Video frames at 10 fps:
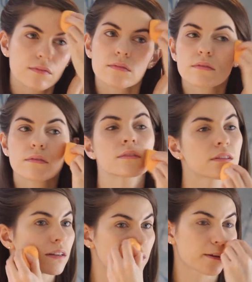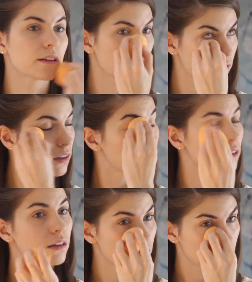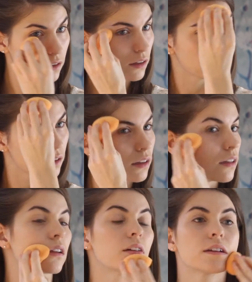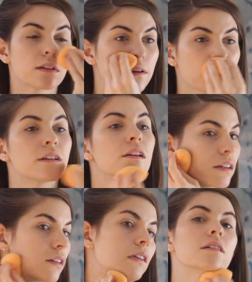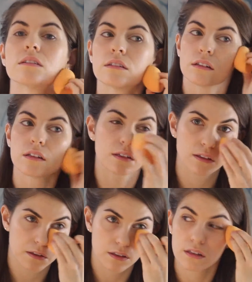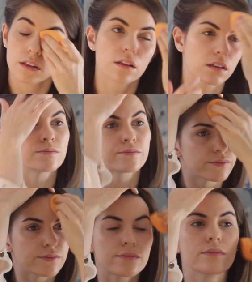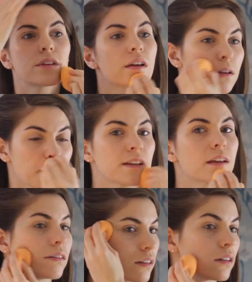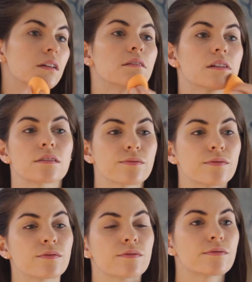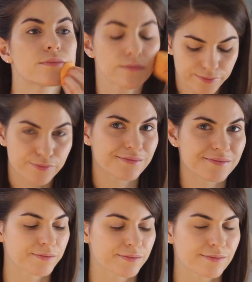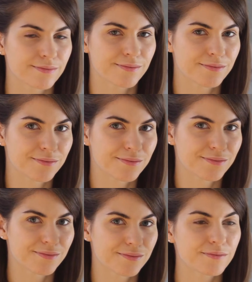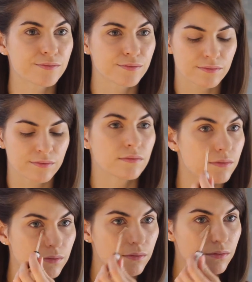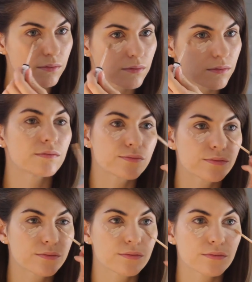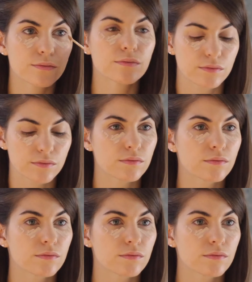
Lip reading: So to make it really smooth and seamless, I like to use a sponge to finish off with. So this is the Real Techniques Miracle Complexion Sponge. Then I'm going to do some concealer. I'm going to use this new